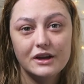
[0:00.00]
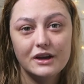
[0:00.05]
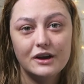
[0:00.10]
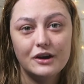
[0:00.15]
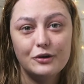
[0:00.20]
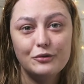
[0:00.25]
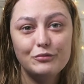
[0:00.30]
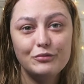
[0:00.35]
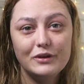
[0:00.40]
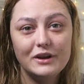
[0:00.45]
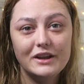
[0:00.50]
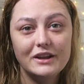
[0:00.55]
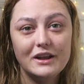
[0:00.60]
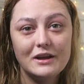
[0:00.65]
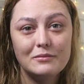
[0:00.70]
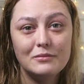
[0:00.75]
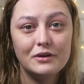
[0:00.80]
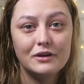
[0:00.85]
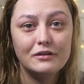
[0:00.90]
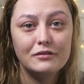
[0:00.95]
yeah, hopefully
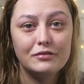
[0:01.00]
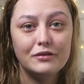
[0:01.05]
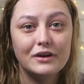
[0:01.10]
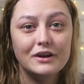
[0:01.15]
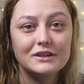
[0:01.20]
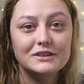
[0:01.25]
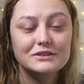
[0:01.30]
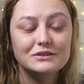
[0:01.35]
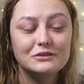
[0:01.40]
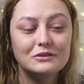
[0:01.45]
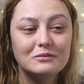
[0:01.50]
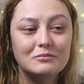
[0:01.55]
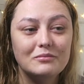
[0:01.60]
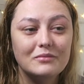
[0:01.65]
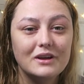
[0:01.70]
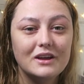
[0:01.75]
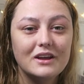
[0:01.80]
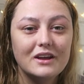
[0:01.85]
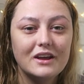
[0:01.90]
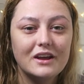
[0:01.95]
they might find
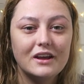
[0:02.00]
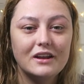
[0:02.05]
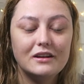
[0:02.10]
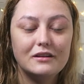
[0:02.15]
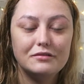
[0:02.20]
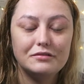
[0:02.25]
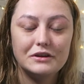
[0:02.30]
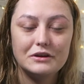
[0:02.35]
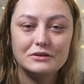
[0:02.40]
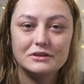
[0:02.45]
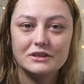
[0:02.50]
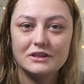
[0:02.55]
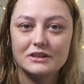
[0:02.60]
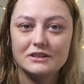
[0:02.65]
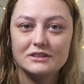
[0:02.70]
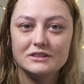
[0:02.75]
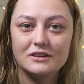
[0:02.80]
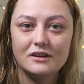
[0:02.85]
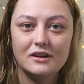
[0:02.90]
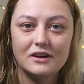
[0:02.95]
something in the future
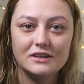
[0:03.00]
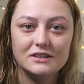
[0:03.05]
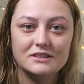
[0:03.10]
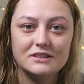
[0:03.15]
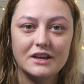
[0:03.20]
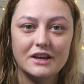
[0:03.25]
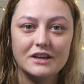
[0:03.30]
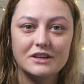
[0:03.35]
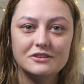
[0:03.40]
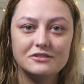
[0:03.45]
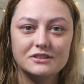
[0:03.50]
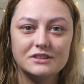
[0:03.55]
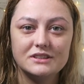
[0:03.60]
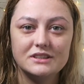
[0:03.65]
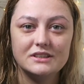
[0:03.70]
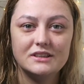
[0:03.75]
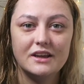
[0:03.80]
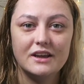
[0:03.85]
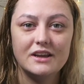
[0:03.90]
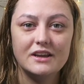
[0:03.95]
that's not as dangerous
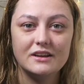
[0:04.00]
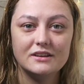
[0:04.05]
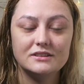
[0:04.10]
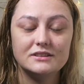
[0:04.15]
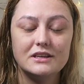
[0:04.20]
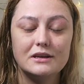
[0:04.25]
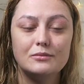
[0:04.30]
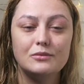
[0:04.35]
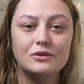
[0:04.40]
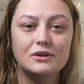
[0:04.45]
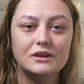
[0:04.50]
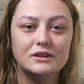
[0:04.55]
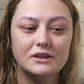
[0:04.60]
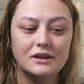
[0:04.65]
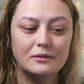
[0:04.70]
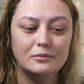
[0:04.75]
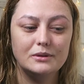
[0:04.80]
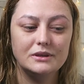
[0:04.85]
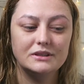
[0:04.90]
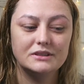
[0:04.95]
to take as them other
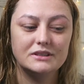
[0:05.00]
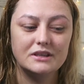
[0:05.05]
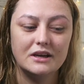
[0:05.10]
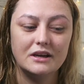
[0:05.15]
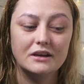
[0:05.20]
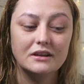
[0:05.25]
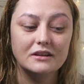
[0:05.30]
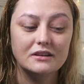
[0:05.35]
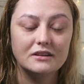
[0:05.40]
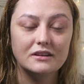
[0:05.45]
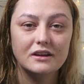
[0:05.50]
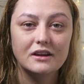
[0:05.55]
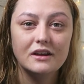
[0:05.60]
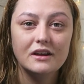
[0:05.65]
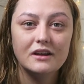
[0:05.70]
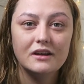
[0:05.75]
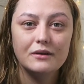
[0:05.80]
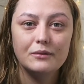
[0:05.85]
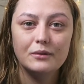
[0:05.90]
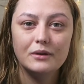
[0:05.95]
tablets and
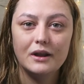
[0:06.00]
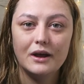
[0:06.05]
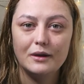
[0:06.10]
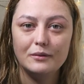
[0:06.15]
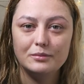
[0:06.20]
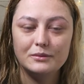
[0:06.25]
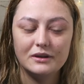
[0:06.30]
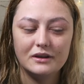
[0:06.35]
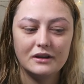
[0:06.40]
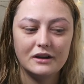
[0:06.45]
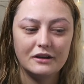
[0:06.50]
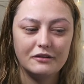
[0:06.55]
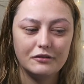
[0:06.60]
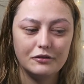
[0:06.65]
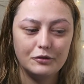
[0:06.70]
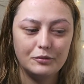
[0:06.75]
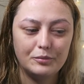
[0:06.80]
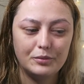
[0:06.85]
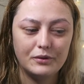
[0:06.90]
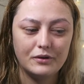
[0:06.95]
will help to clear
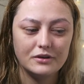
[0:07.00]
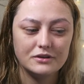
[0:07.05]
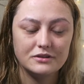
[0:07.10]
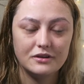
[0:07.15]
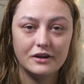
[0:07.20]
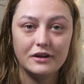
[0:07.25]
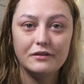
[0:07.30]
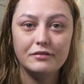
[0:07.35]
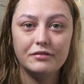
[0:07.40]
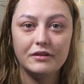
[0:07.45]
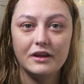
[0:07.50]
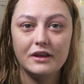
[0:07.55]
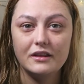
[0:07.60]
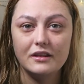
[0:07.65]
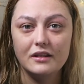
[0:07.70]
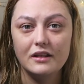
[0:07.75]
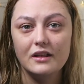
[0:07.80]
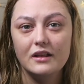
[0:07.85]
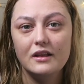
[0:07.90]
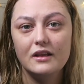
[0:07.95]
it up, because I
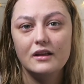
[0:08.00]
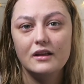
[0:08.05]
feel